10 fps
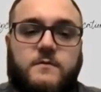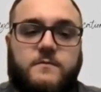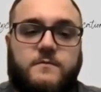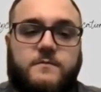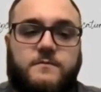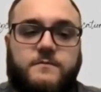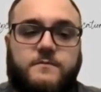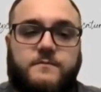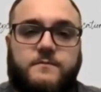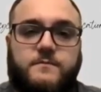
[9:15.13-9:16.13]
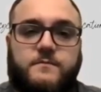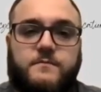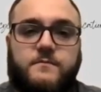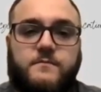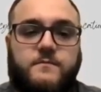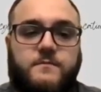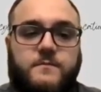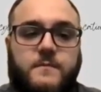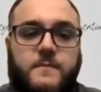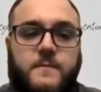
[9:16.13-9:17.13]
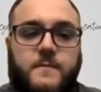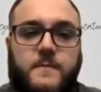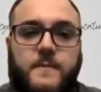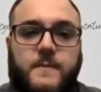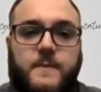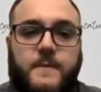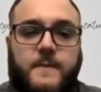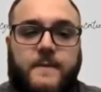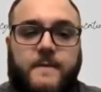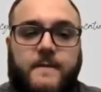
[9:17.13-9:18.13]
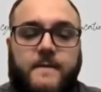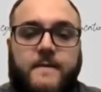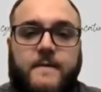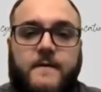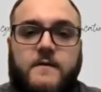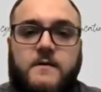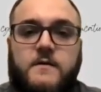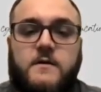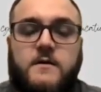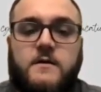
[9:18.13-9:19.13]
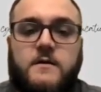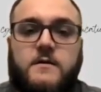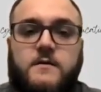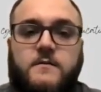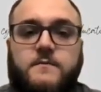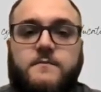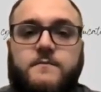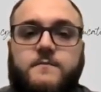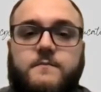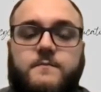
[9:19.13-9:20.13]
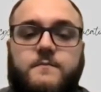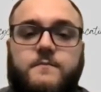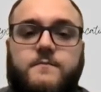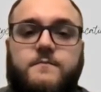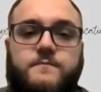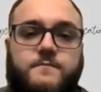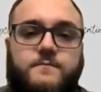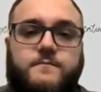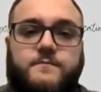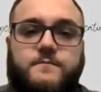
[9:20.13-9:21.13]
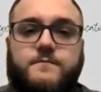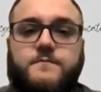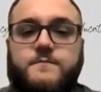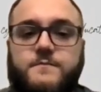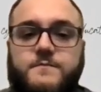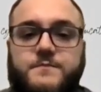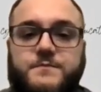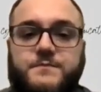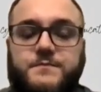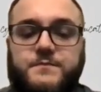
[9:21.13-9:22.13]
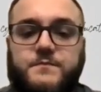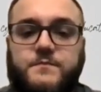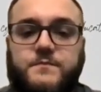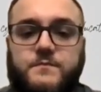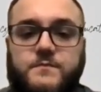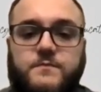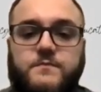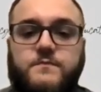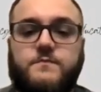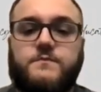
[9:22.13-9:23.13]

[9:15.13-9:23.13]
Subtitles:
The person shown says nothing.